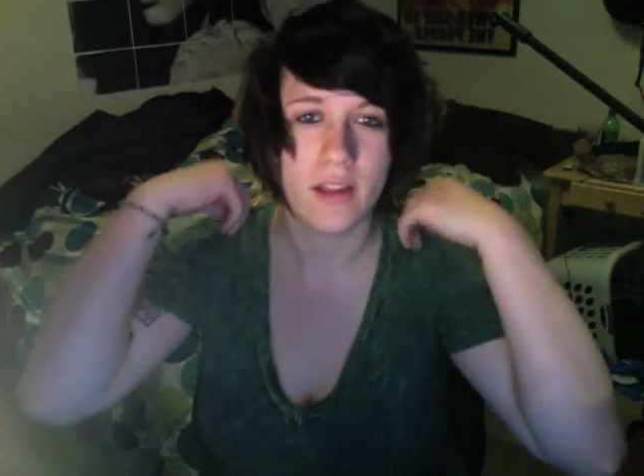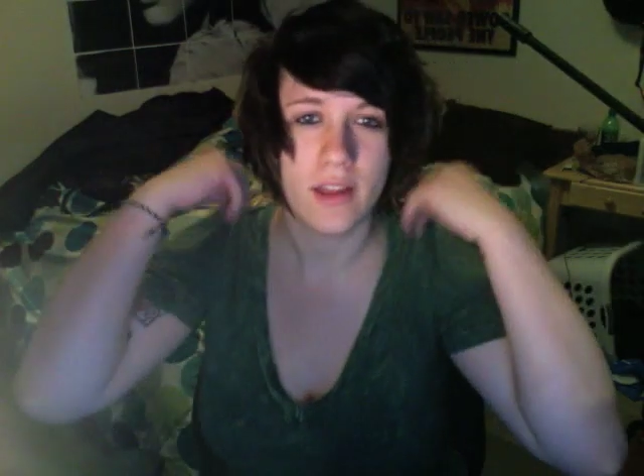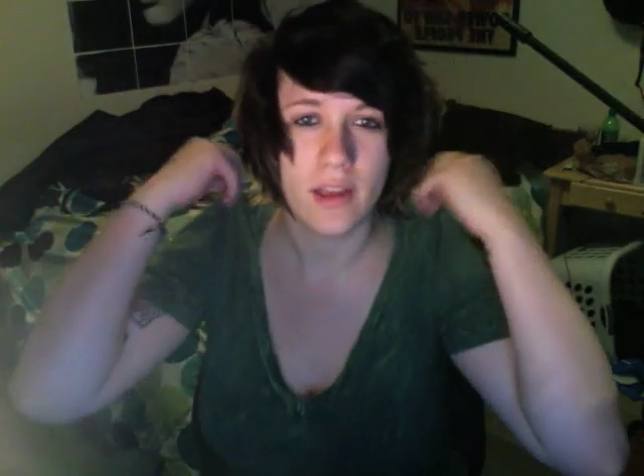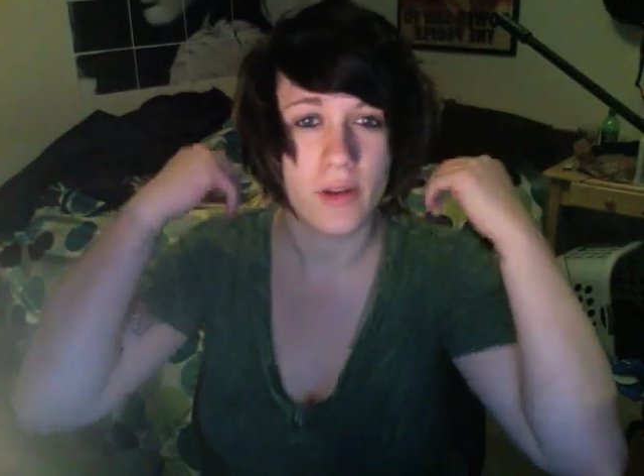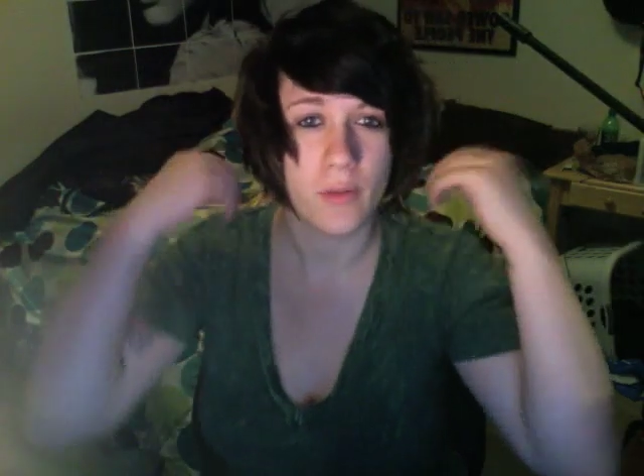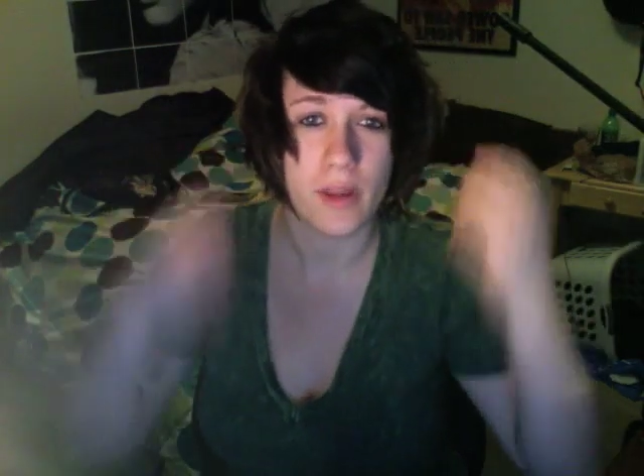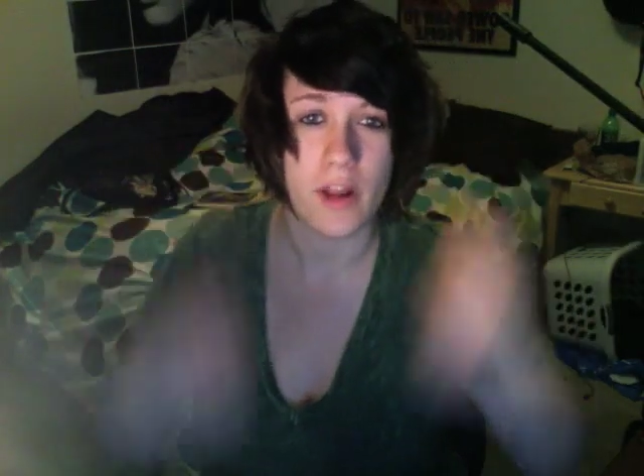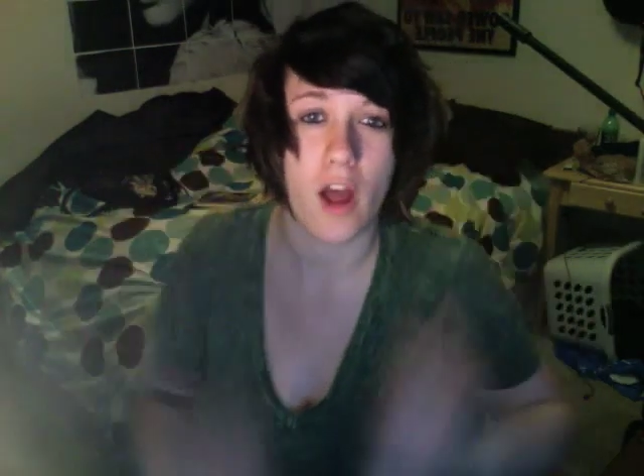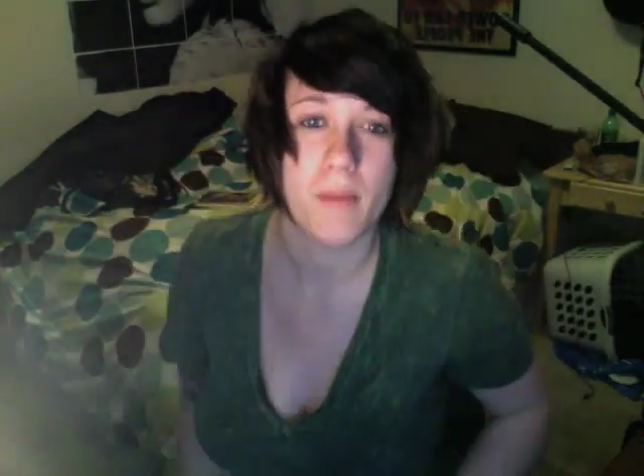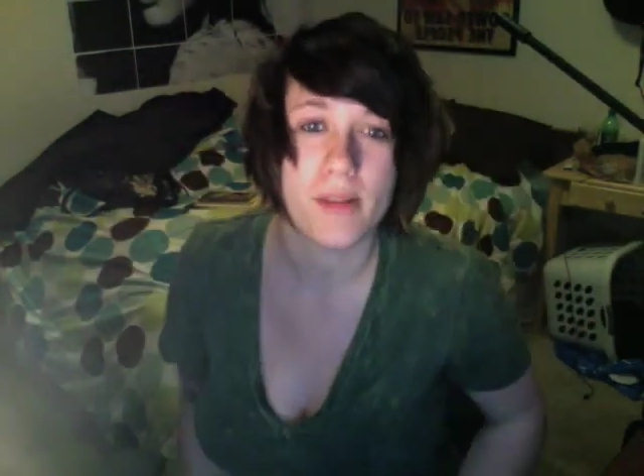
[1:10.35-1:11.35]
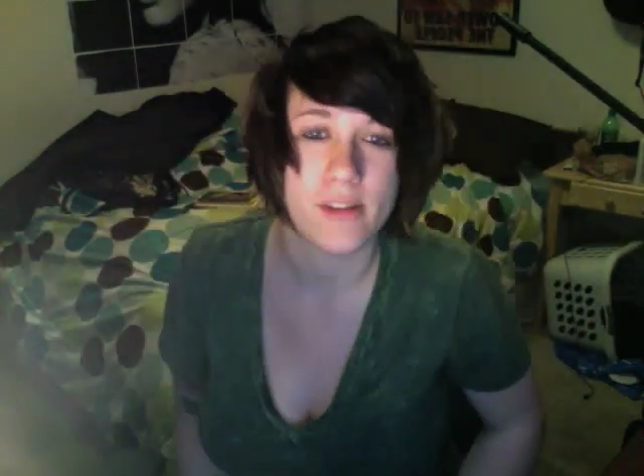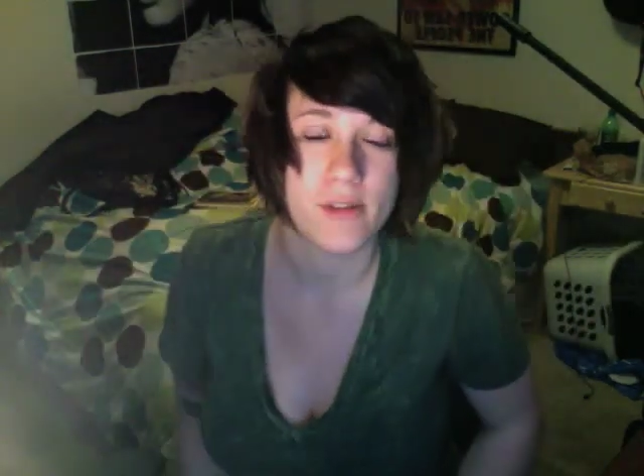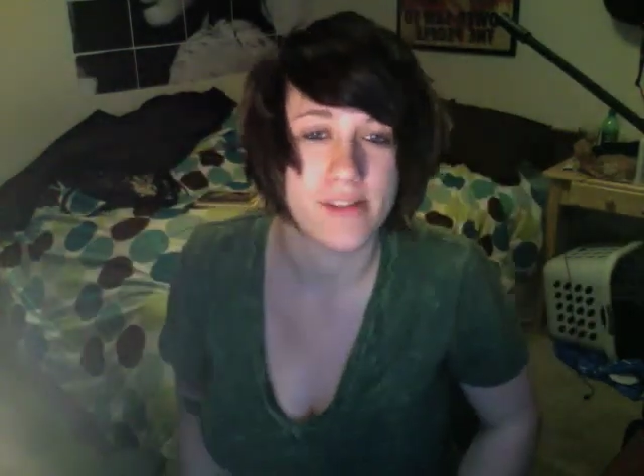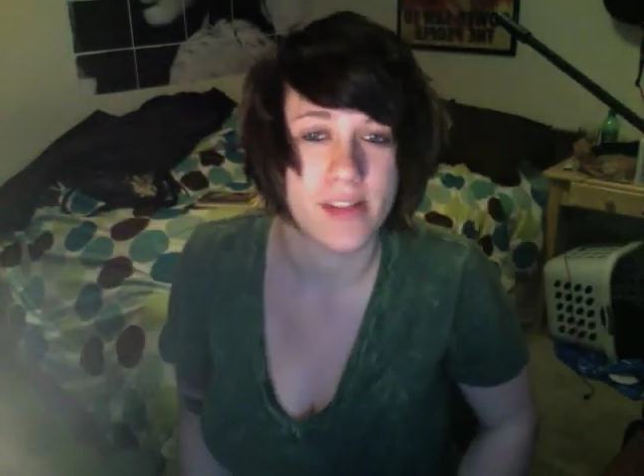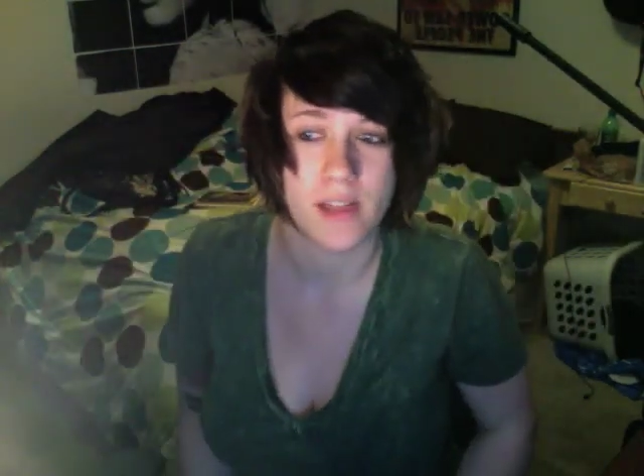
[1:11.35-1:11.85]
it would be anonymous, and you
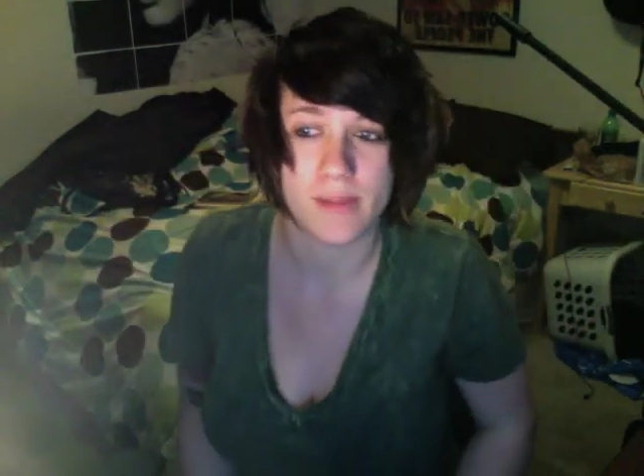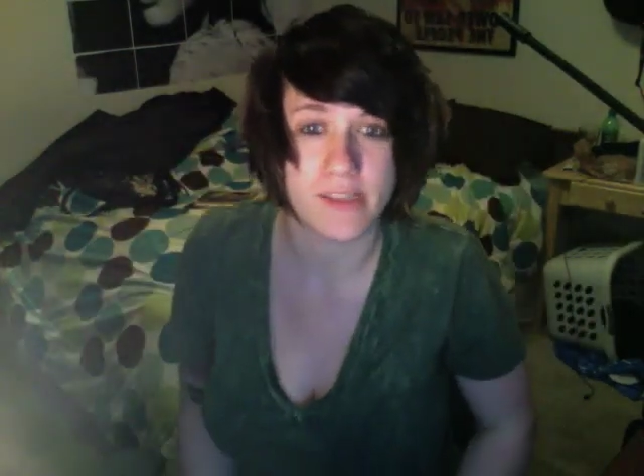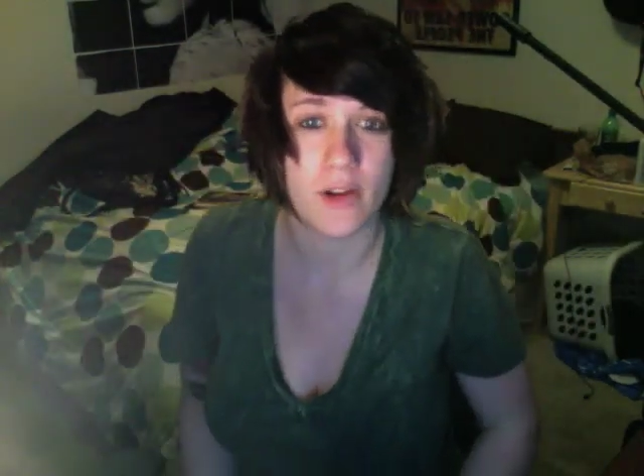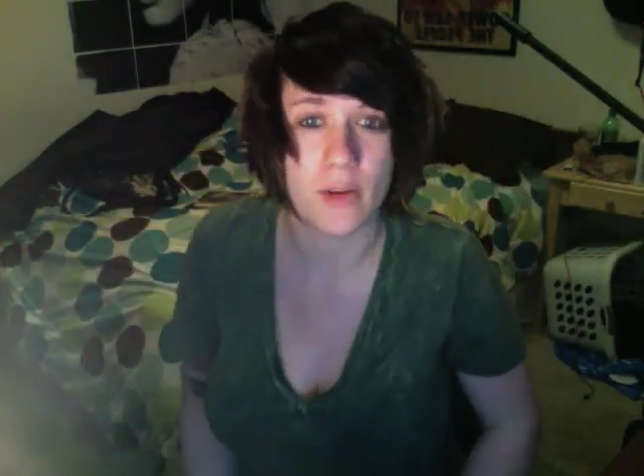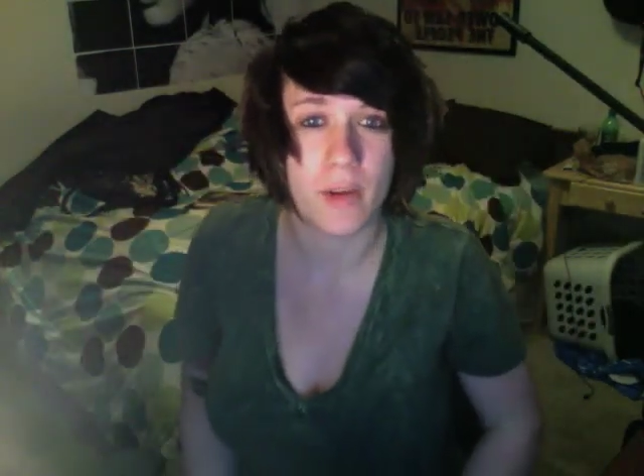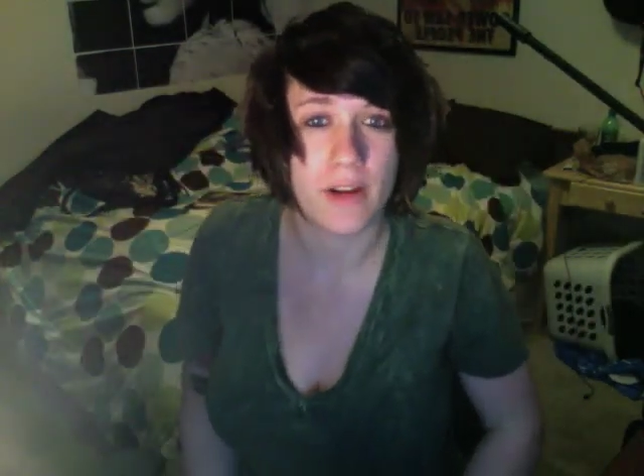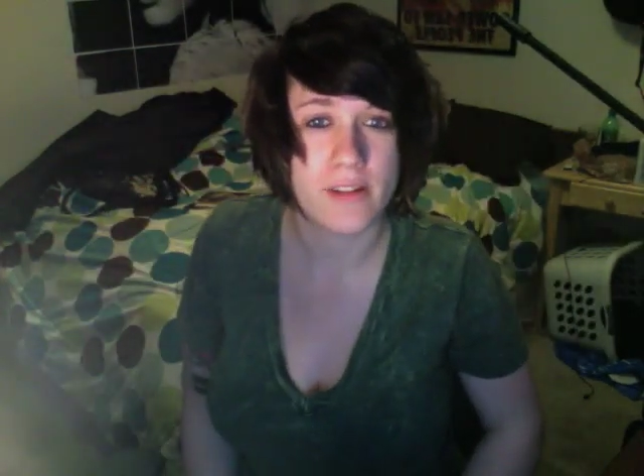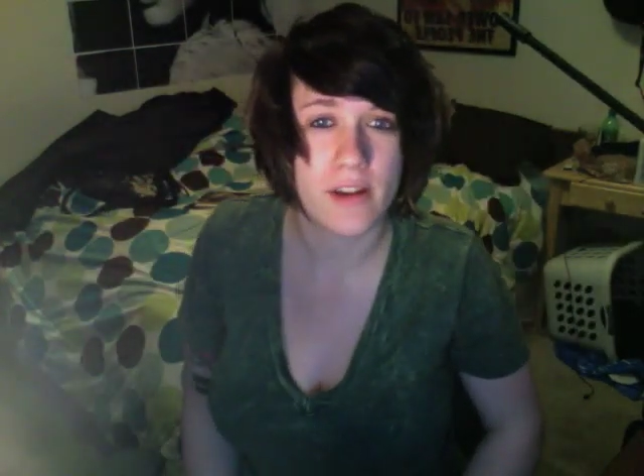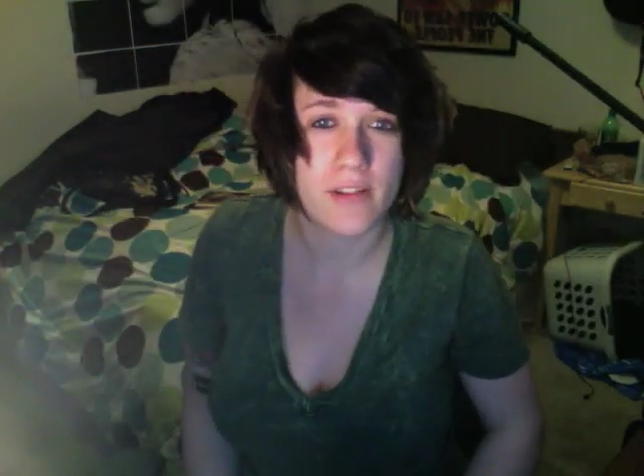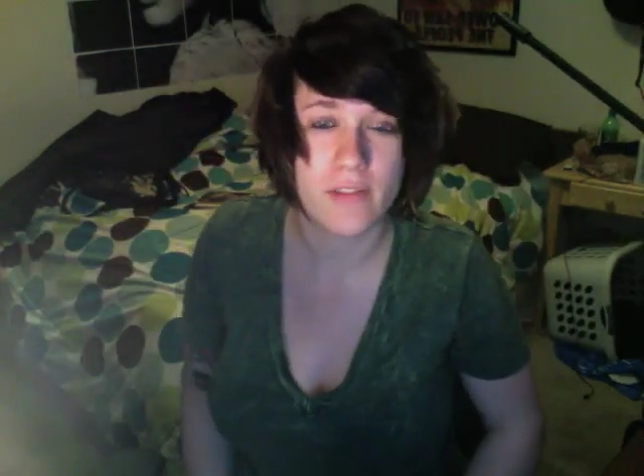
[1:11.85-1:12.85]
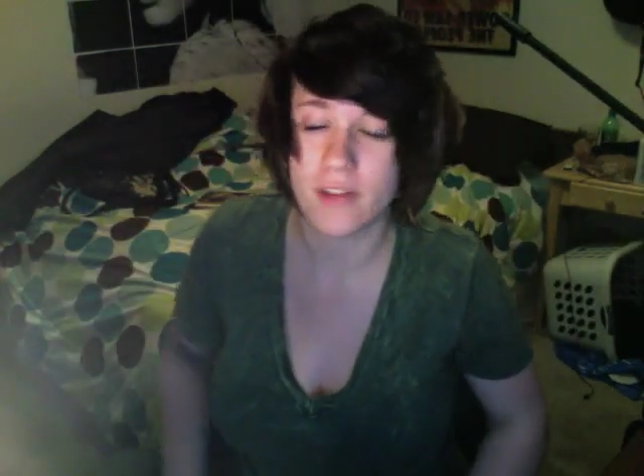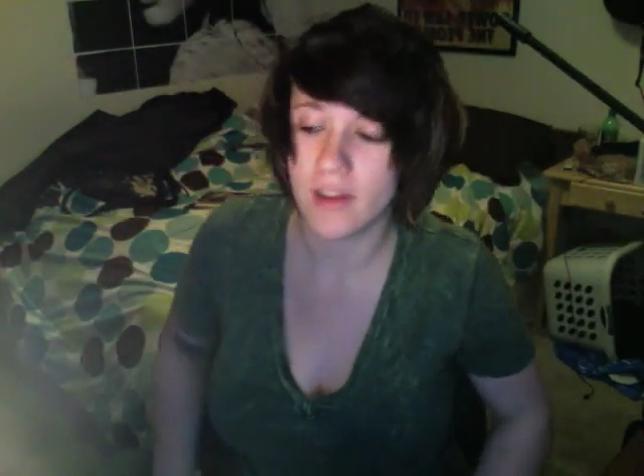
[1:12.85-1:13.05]
just tell him a secret about yourself.